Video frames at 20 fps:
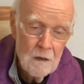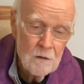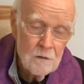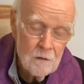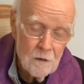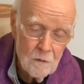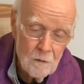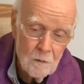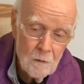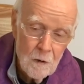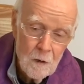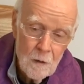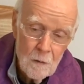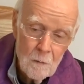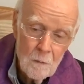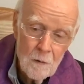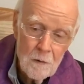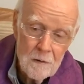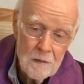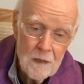So
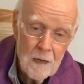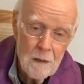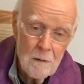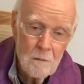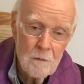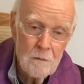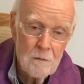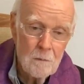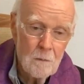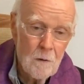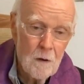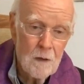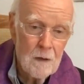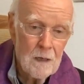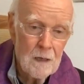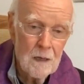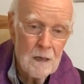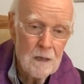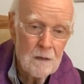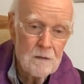one day I was
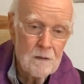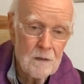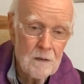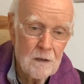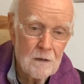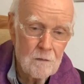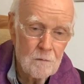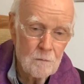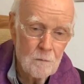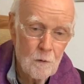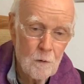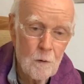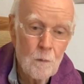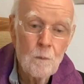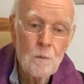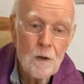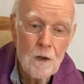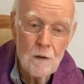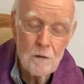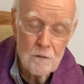walking into this
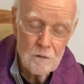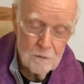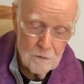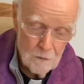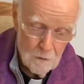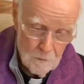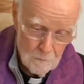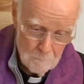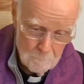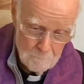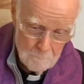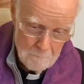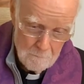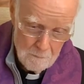room years ago,